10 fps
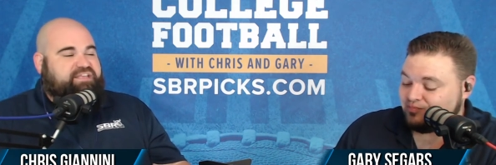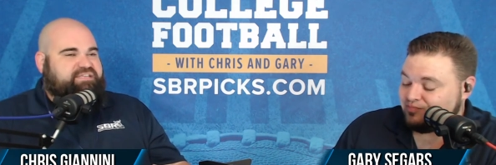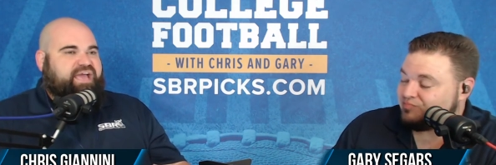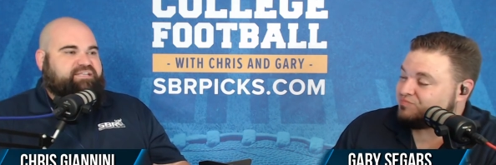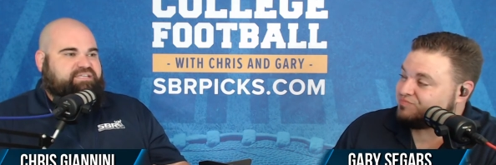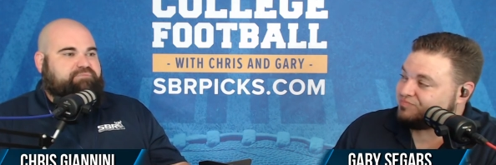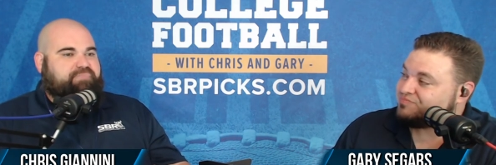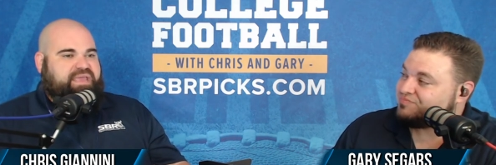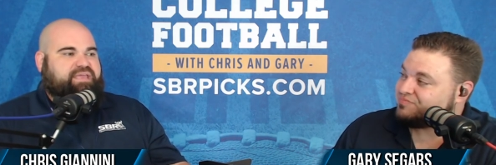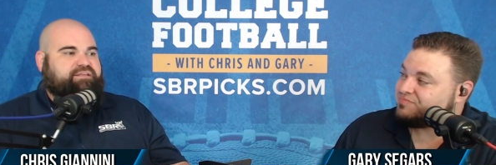Speaker 1: guys can
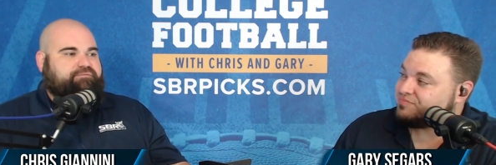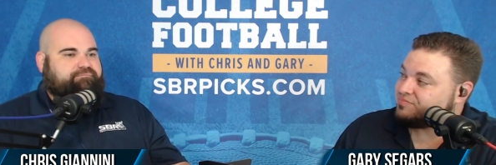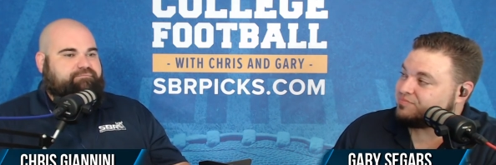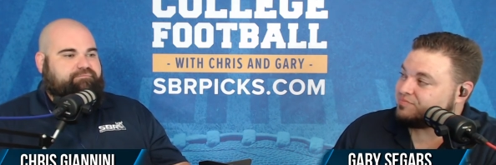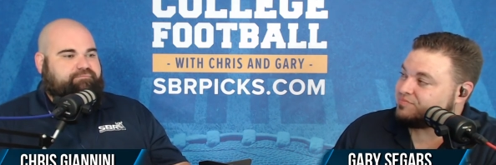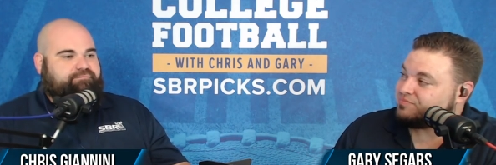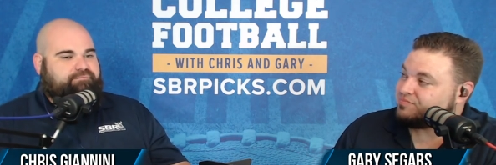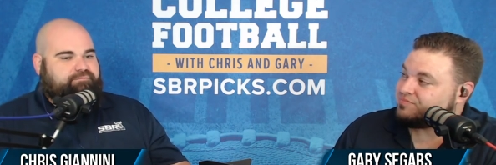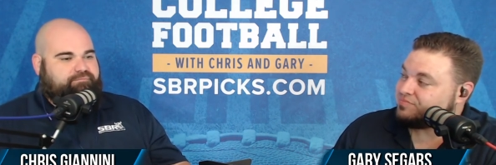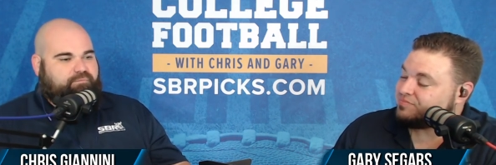make it
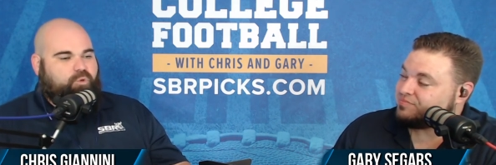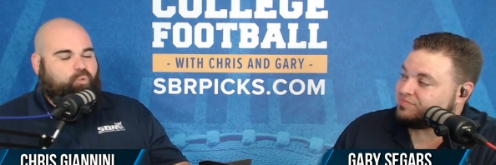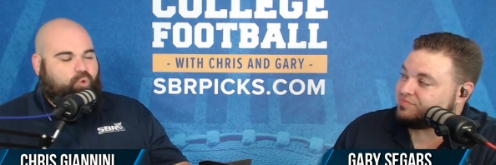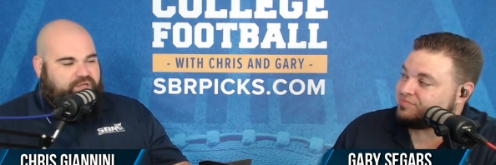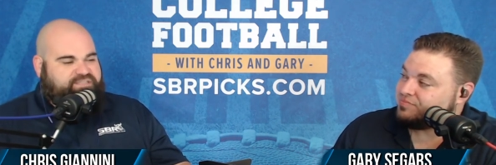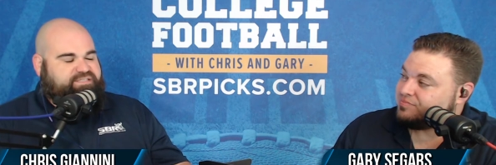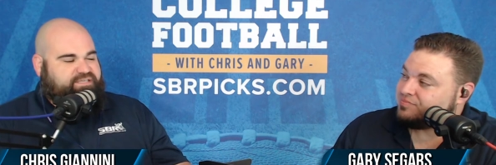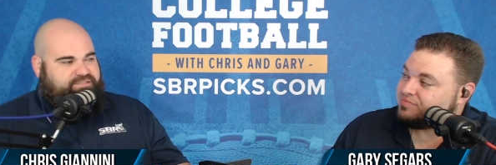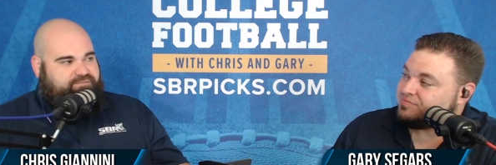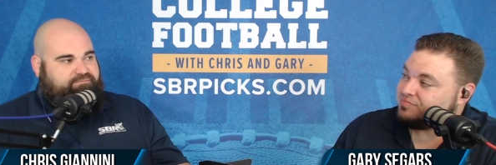one
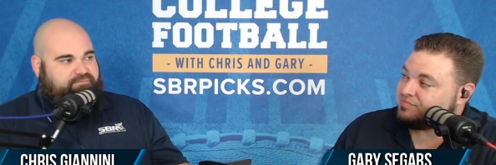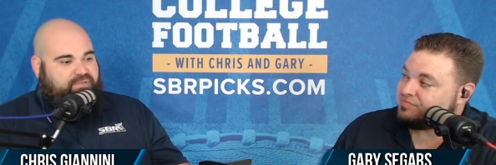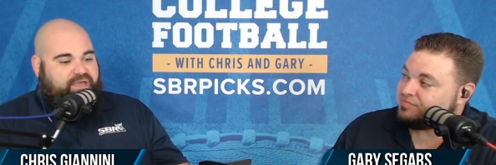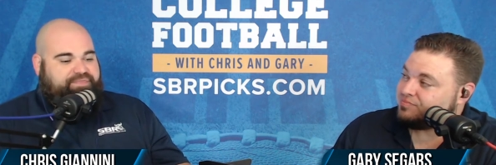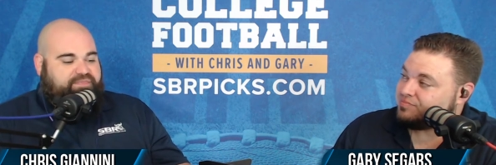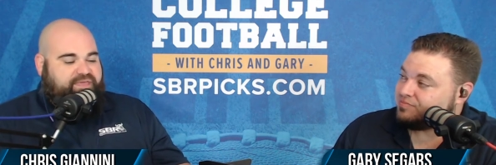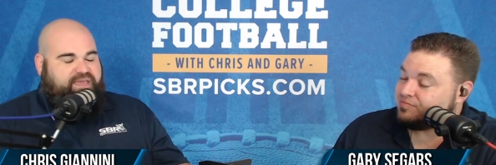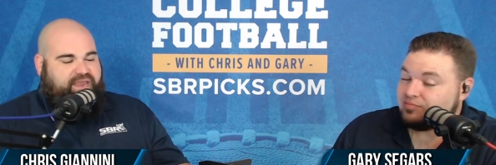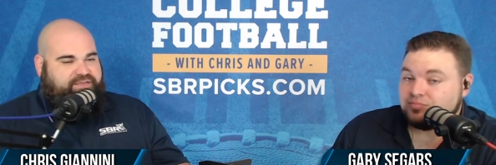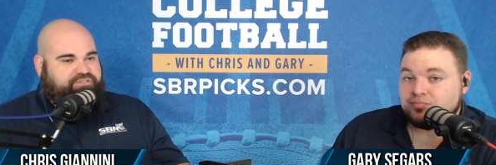season, I think they
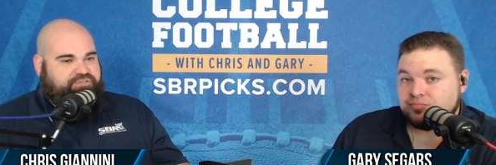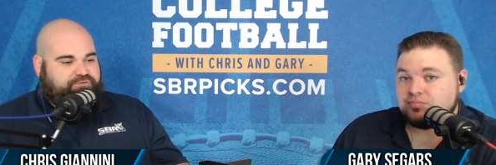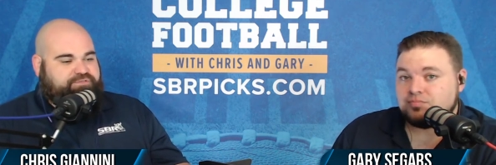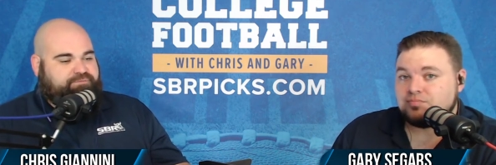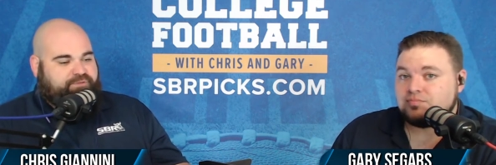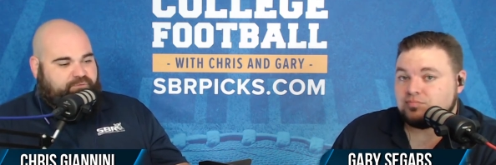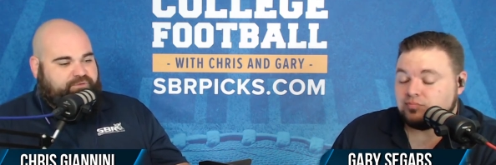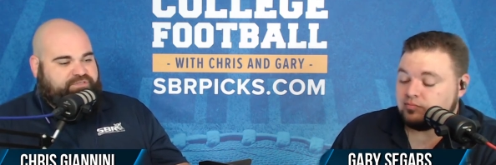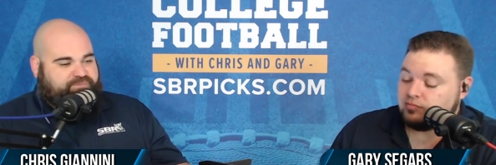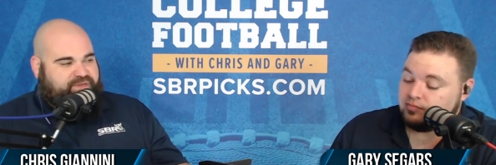can actually do something
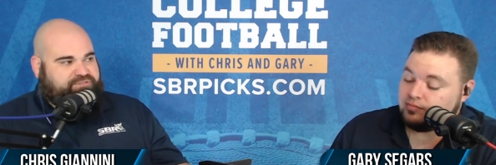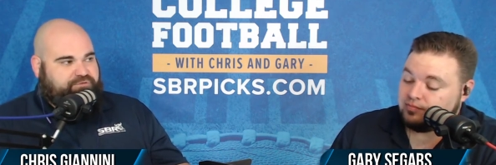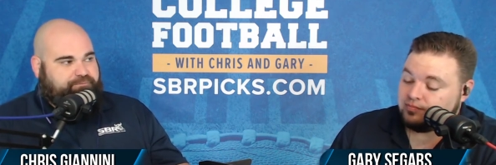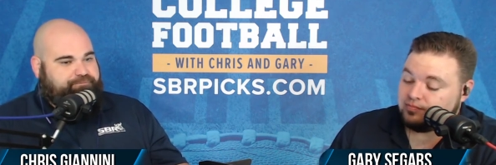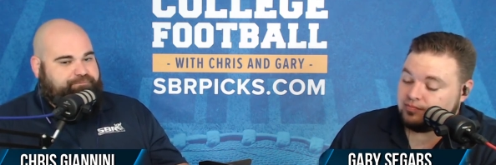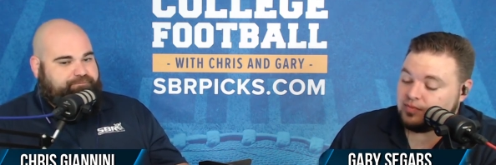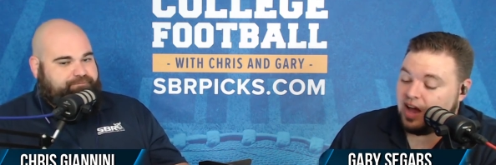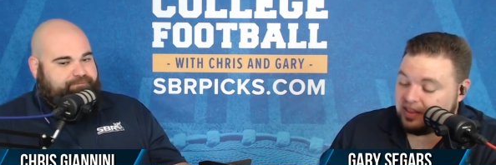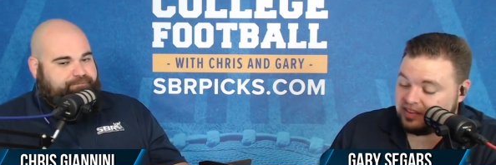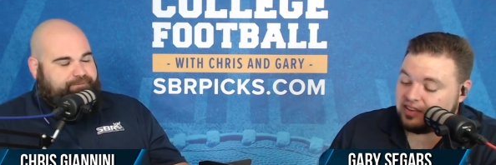really special.
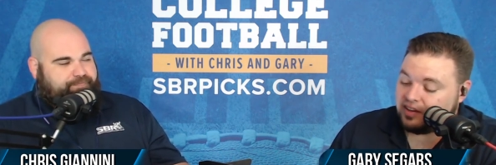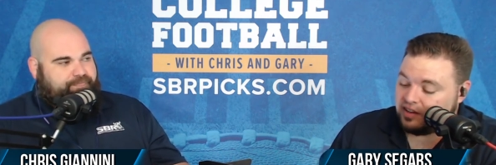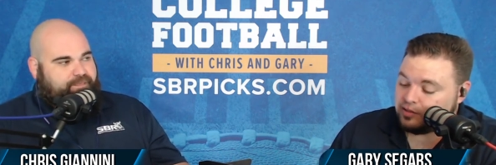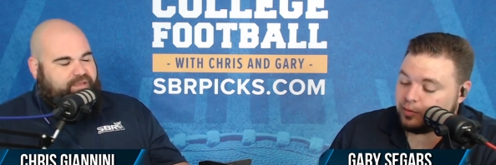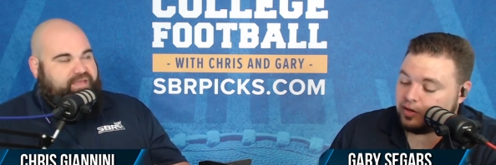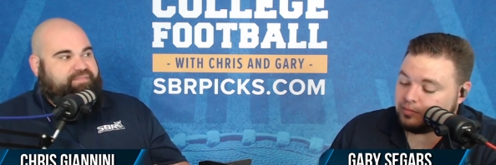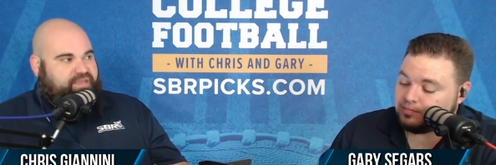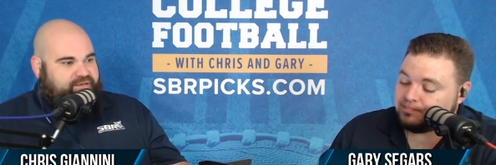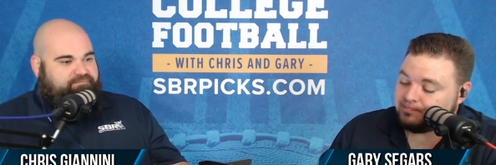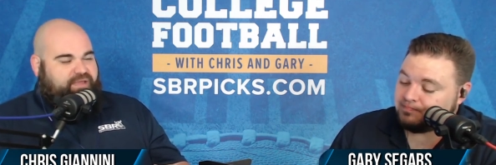I think
Speaker 2: they can as well. And
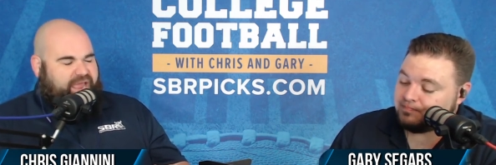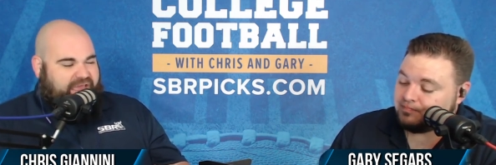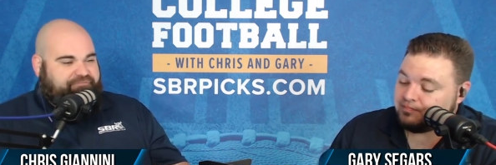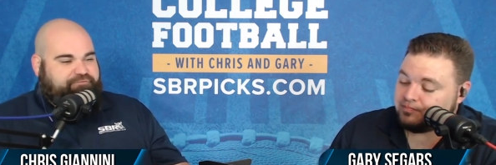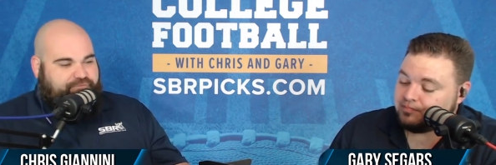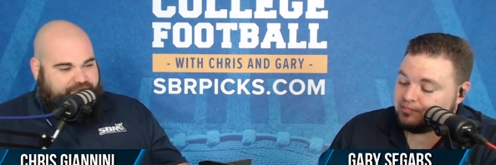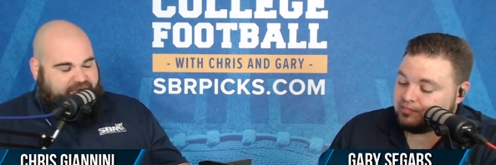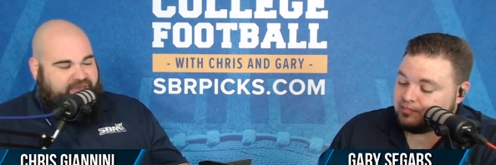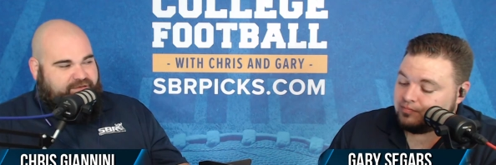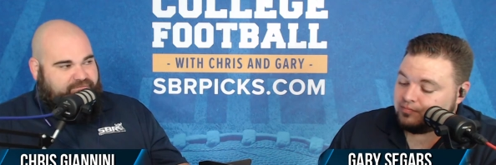
Speaker 1: then after
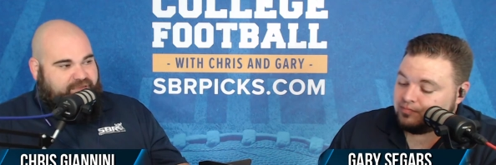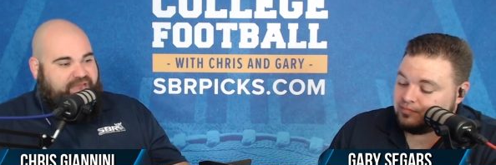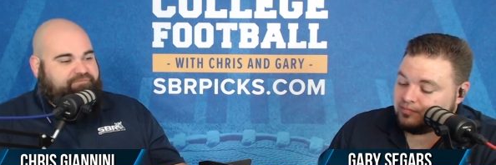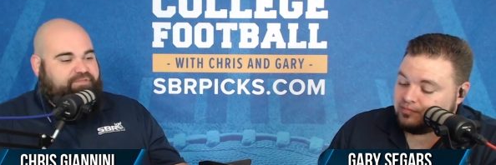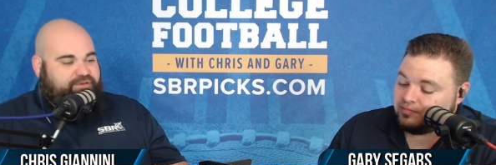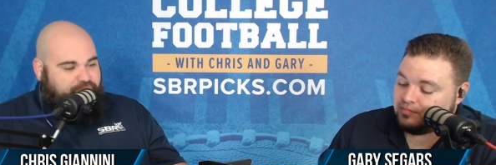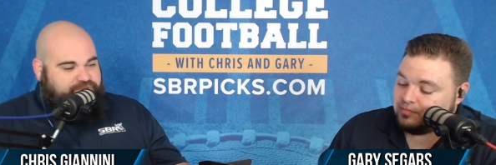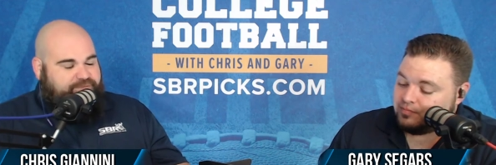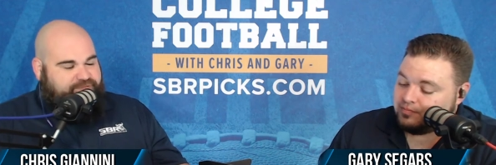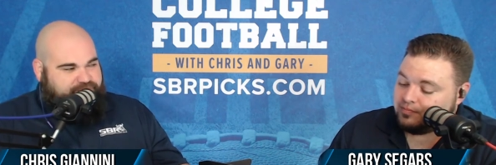that, after they do
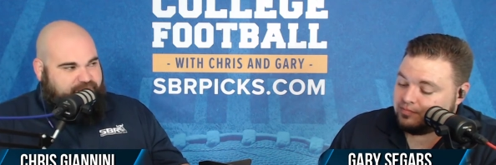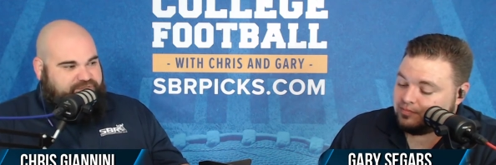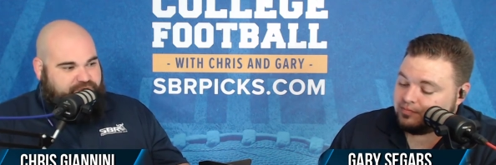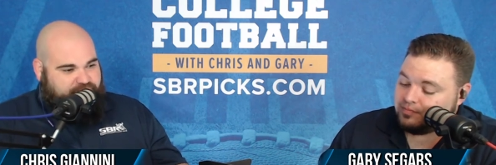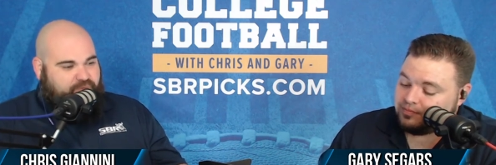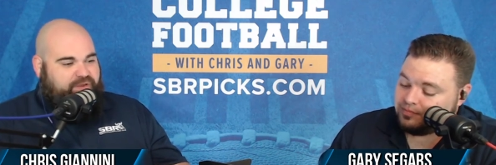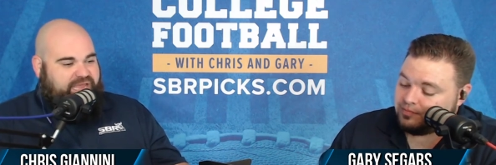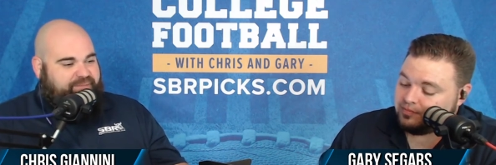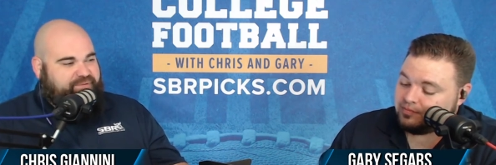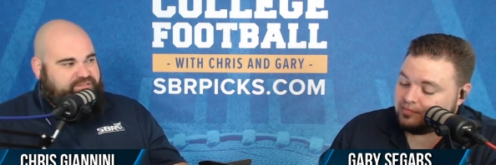something special, you know what
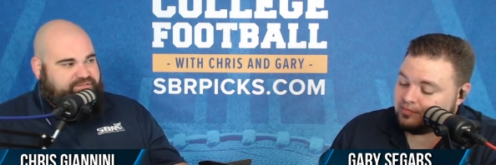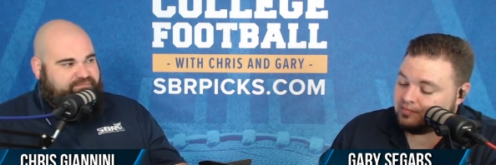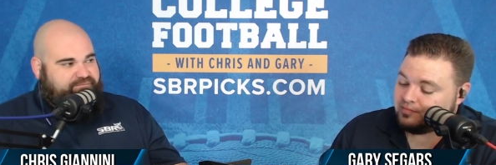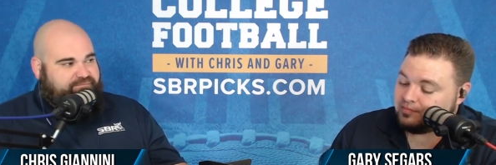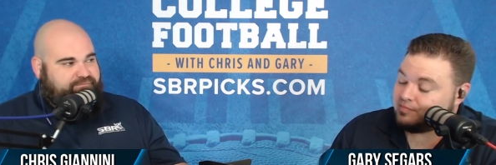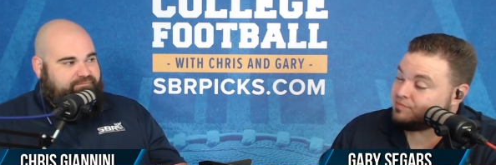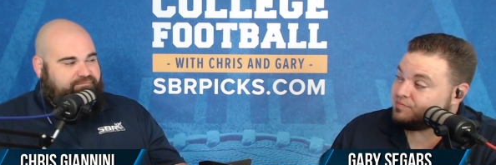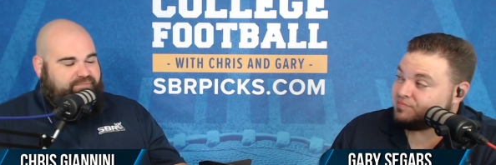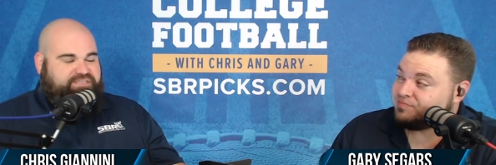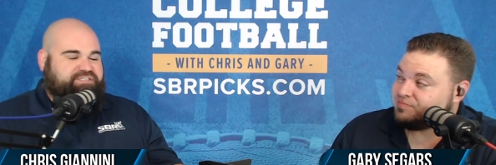happens?
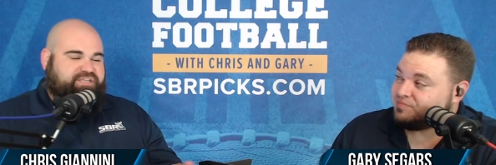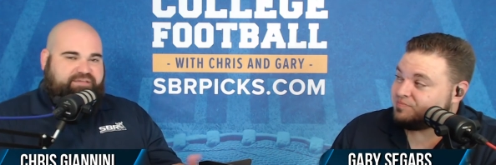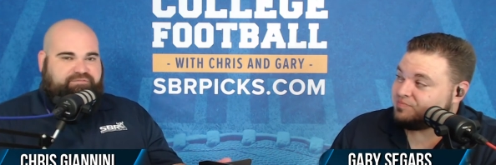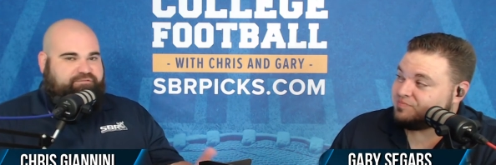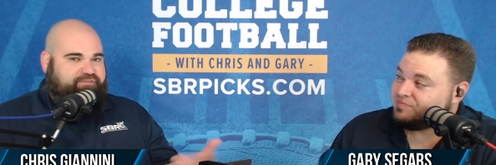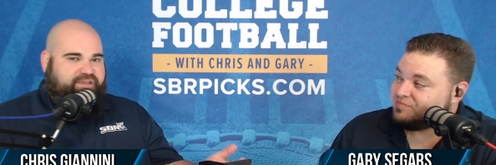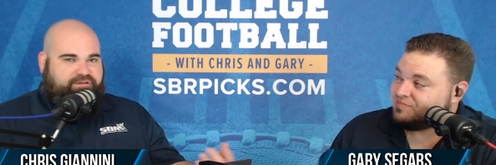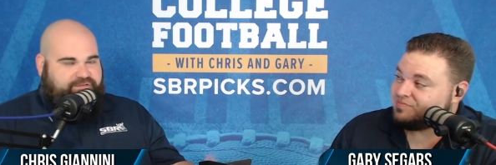They just give the finger to